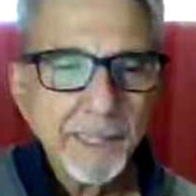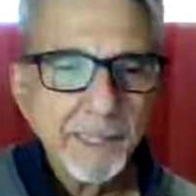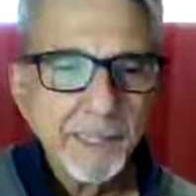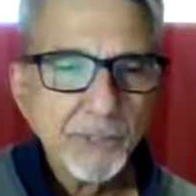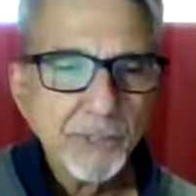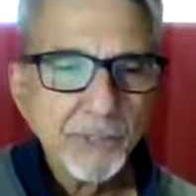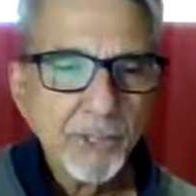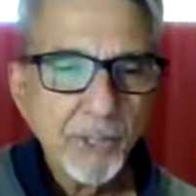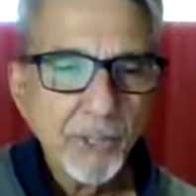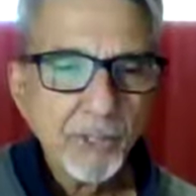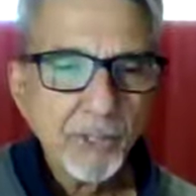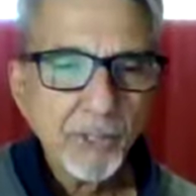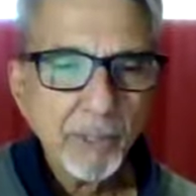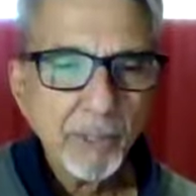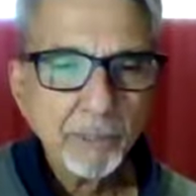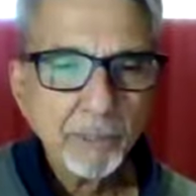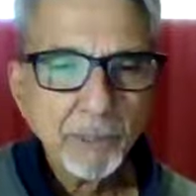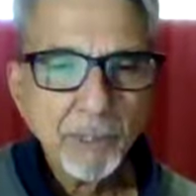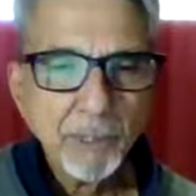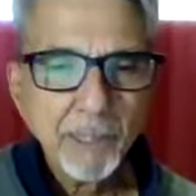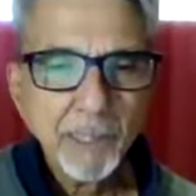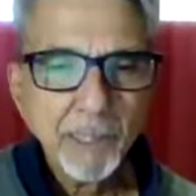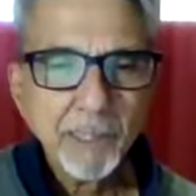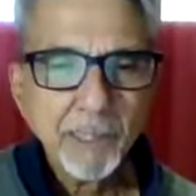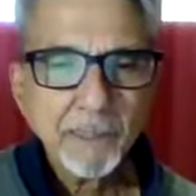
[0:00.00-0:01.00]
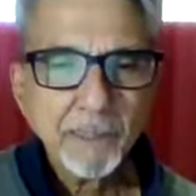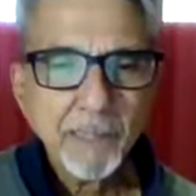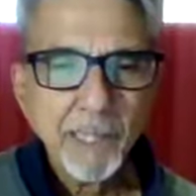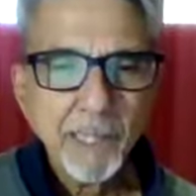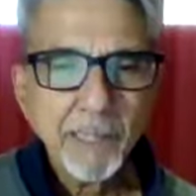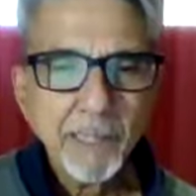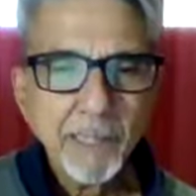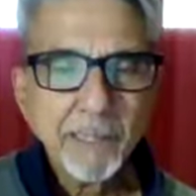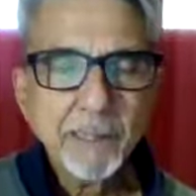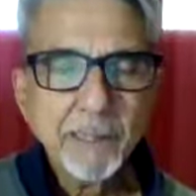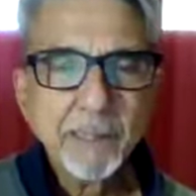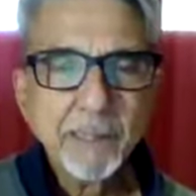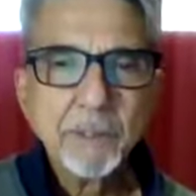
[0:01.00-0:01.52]
So I'm going to
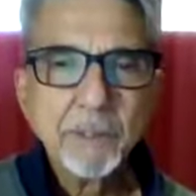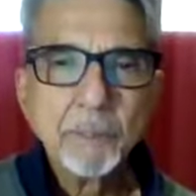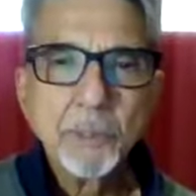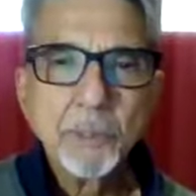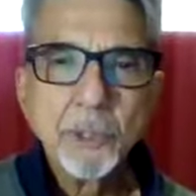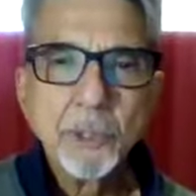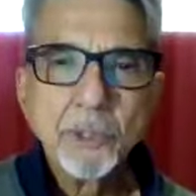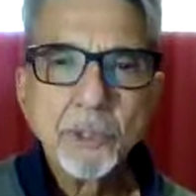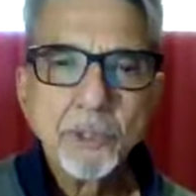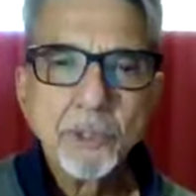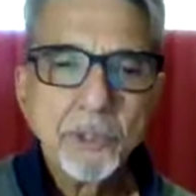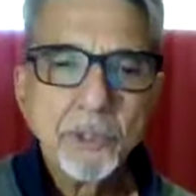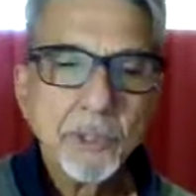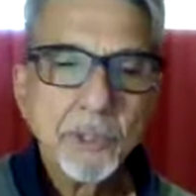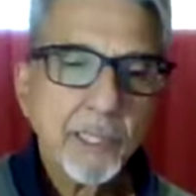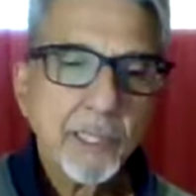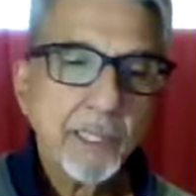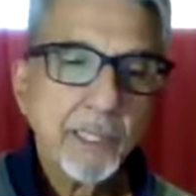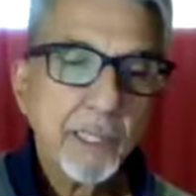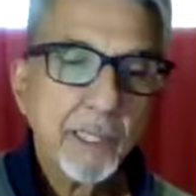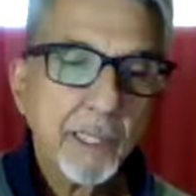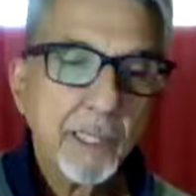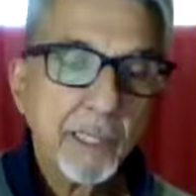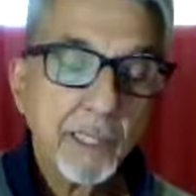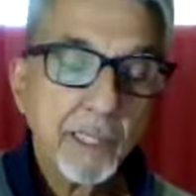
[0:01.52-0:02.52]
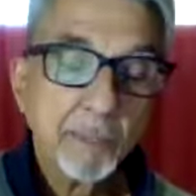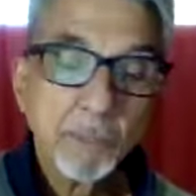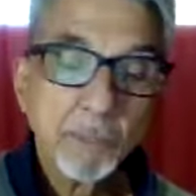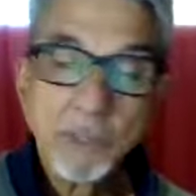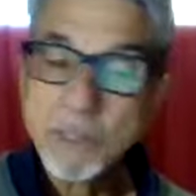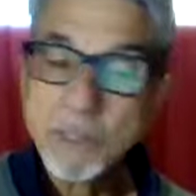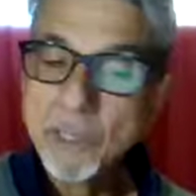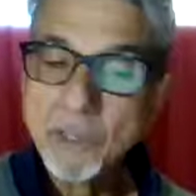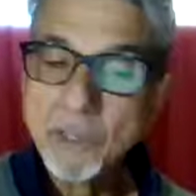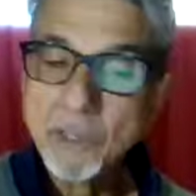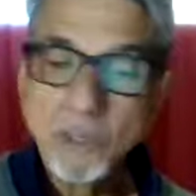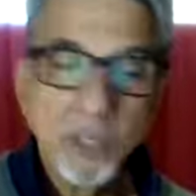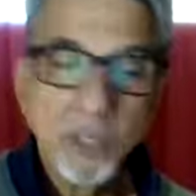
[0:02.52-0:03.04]
take this opportunity and I'm
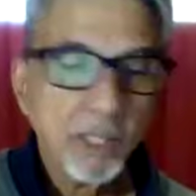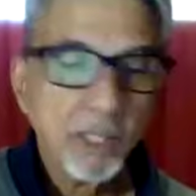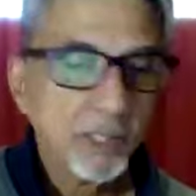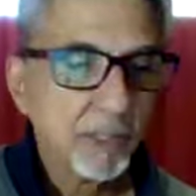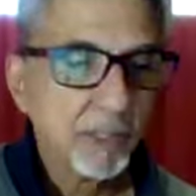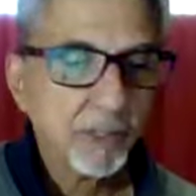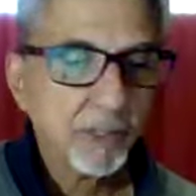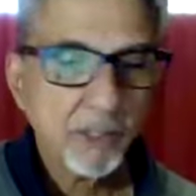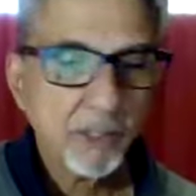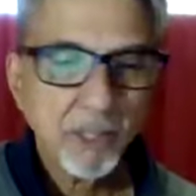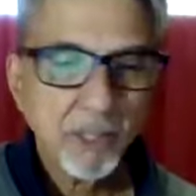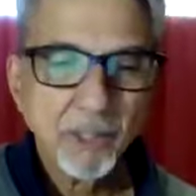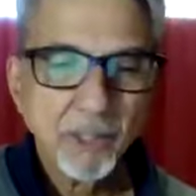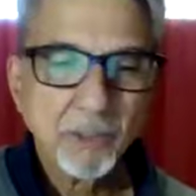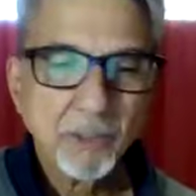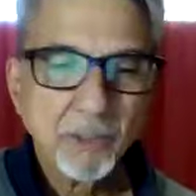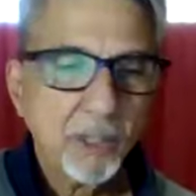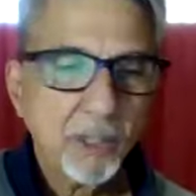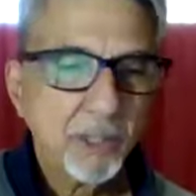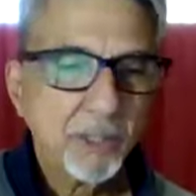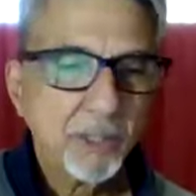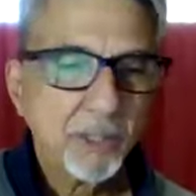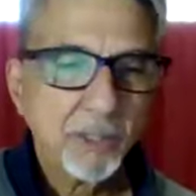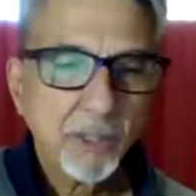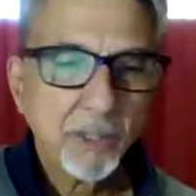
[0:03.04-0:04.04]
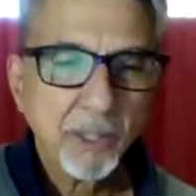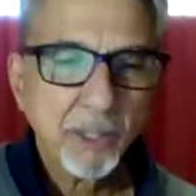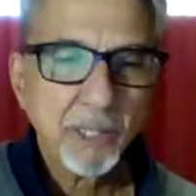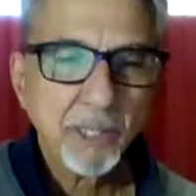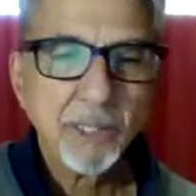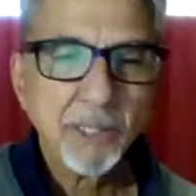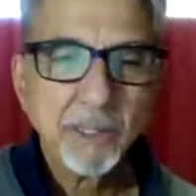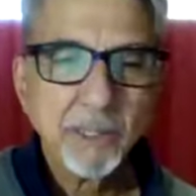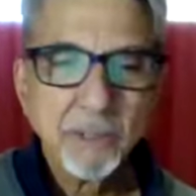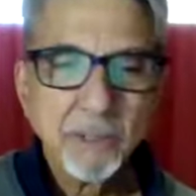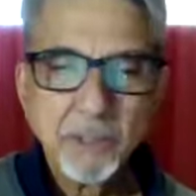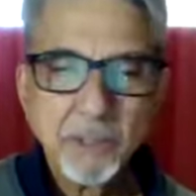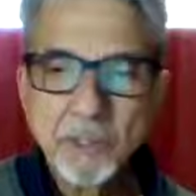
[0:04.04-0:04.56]
going to talk, talk, talk, talk
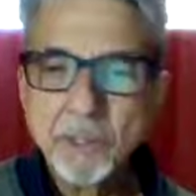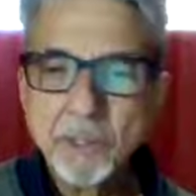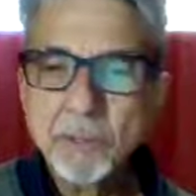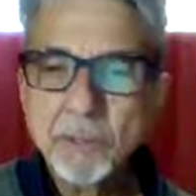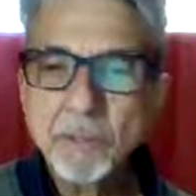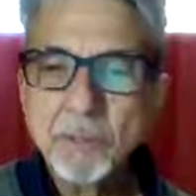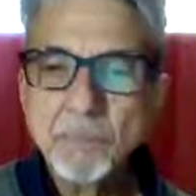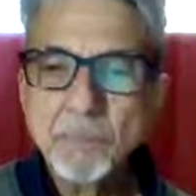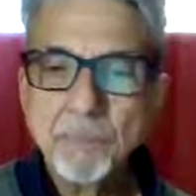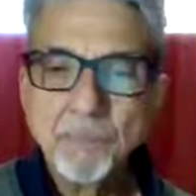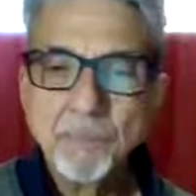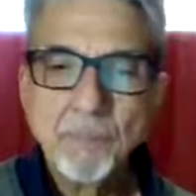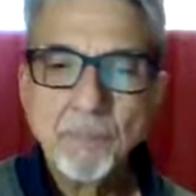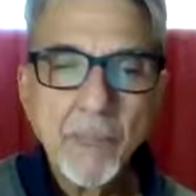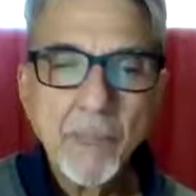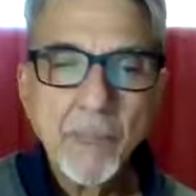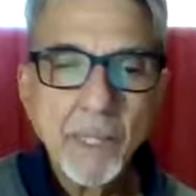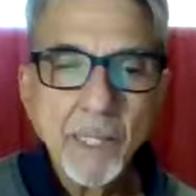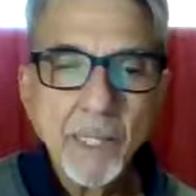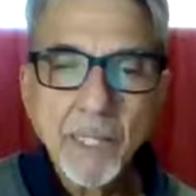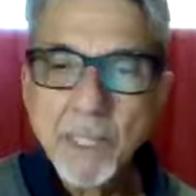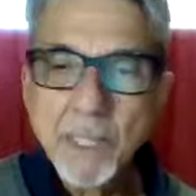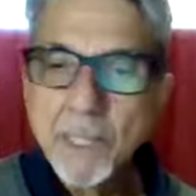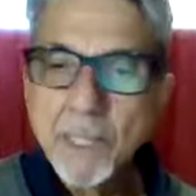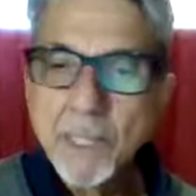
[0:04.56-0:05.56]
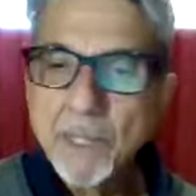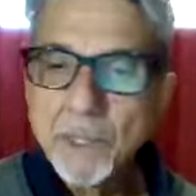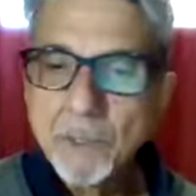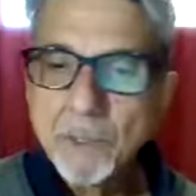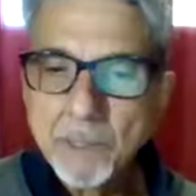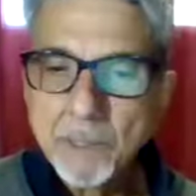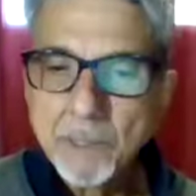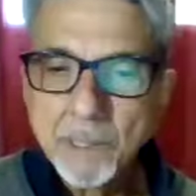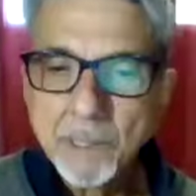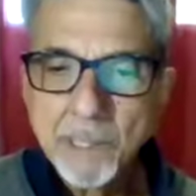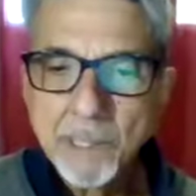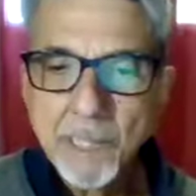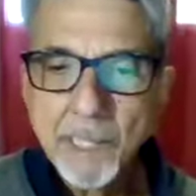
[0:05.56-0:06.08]
until you
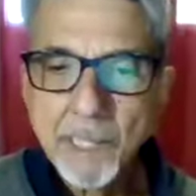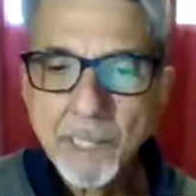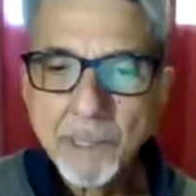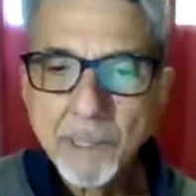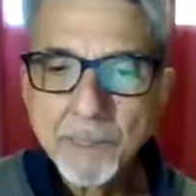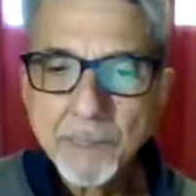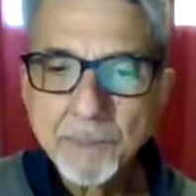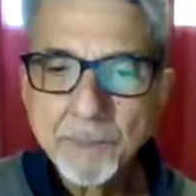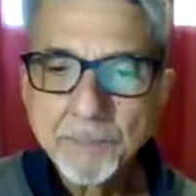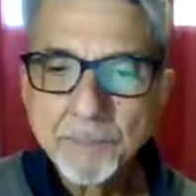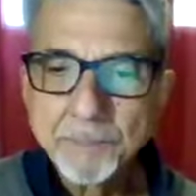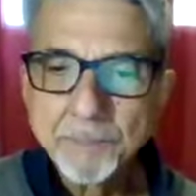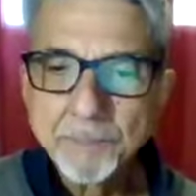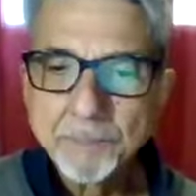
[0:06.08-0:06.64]
are tired.